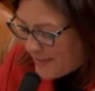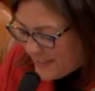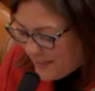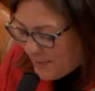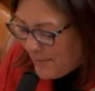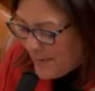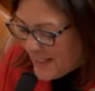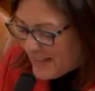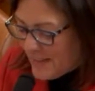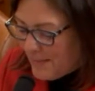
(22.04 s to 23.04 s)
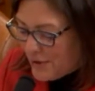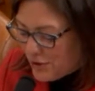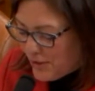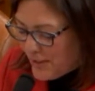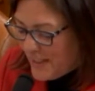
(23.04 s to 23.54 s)
but simply because the
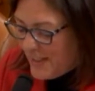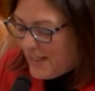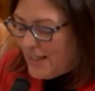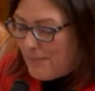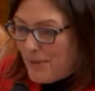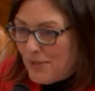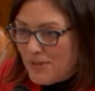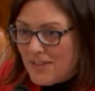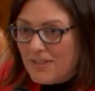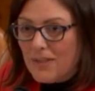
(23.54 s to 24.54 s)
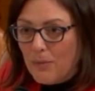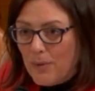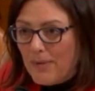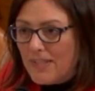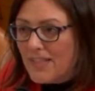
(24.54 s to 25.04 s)
majority opposes a
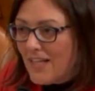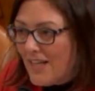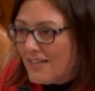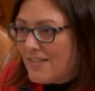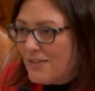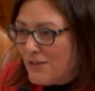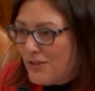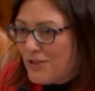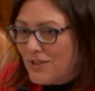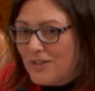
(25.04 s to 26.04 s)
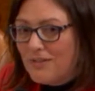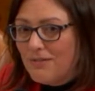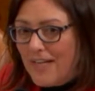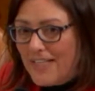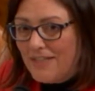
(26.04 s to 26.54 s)
woman's constitutional
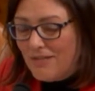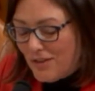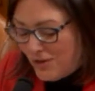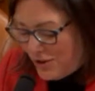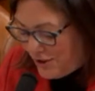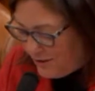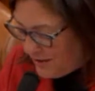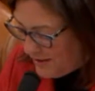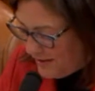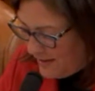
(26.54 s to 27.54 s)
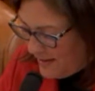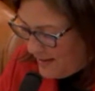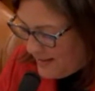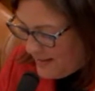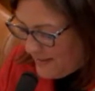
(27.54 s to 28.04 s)
right to choose.
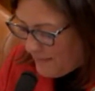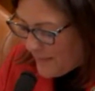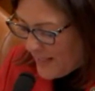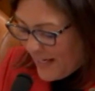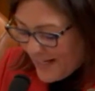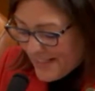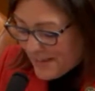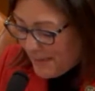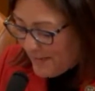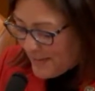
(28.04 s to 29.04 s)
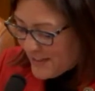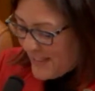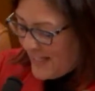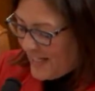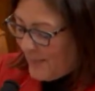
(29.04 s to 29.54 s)
I can speak
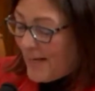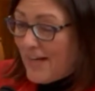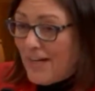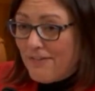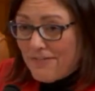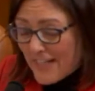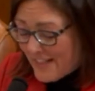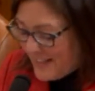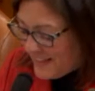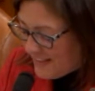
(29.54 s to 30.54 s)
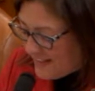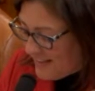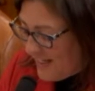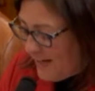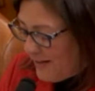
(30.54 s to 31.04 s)
firsthand about how
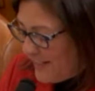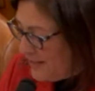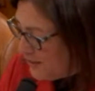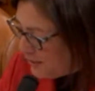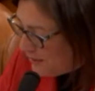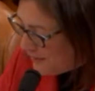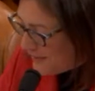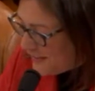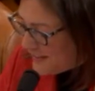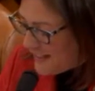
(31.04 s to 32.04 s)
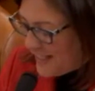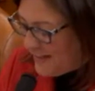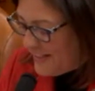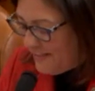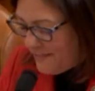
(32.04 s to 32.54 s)
feckless, how untruthful, how
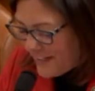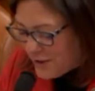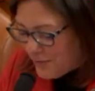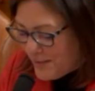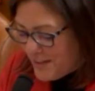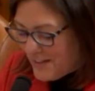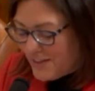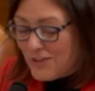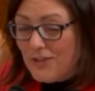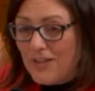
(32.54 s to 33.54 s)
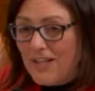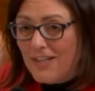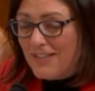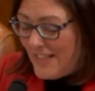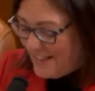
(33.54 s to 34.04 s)
ineffectual their
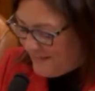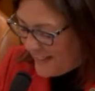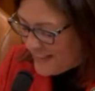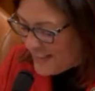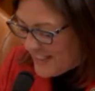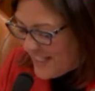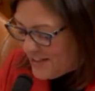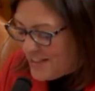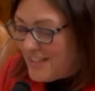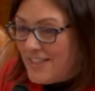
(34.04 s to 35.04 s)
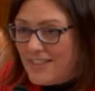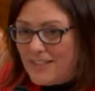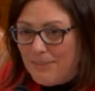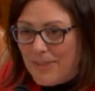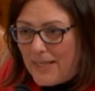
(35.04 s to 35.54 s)
so-called investigation
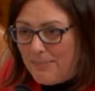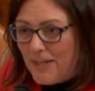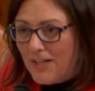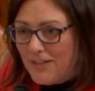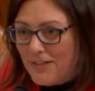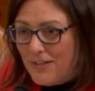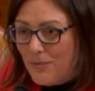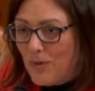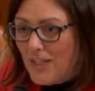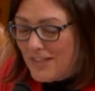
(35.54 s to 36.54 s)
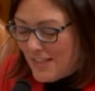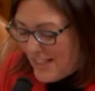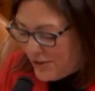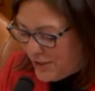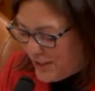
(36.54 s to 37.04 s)
into Planned Parenthood was
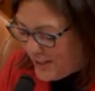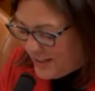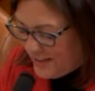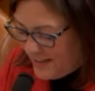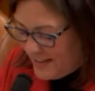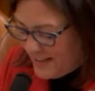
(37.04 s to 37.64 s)
last year.